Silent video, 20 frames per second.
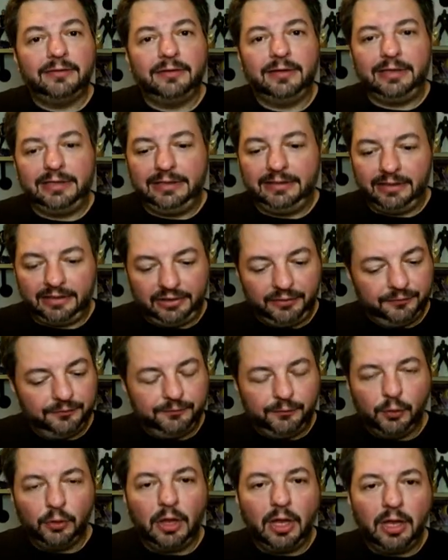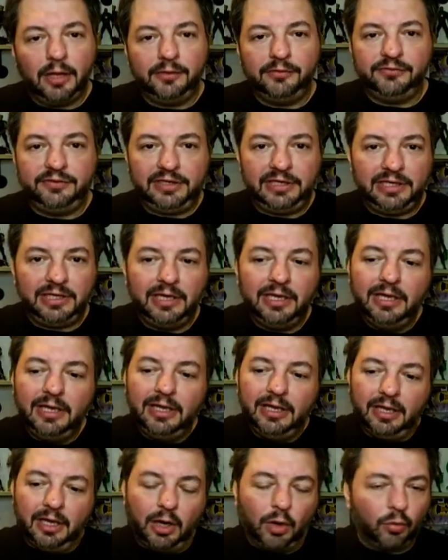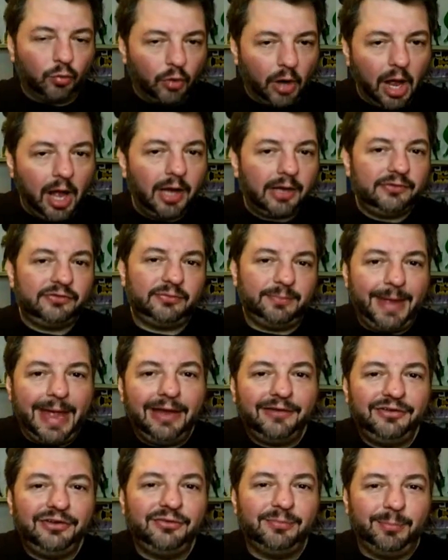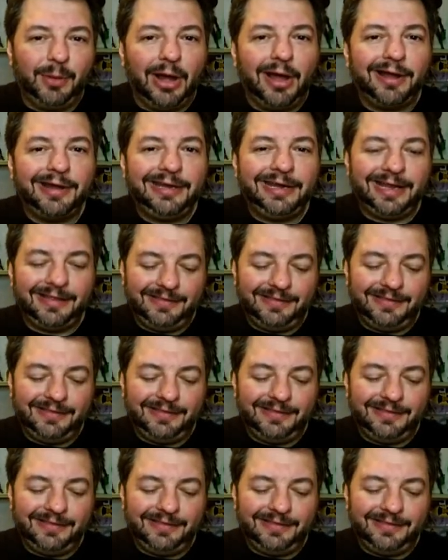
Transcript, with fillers: Like, like you full on see a rock smash his body,